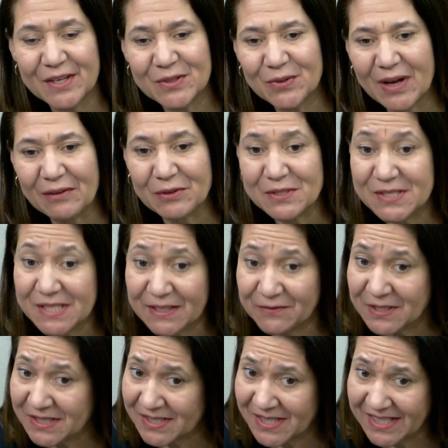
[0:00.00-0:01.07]
to have received
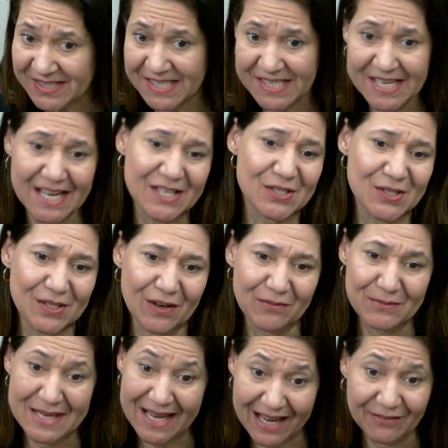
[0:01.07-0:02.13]
this designation on
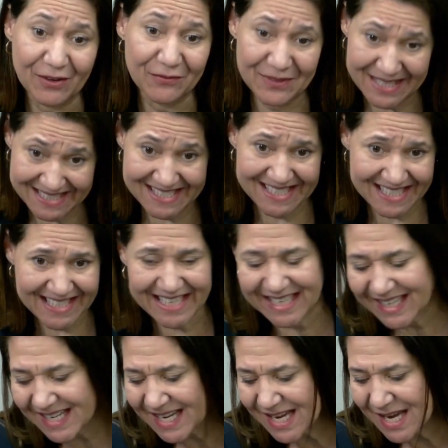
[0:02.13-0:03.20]
behalf of the city.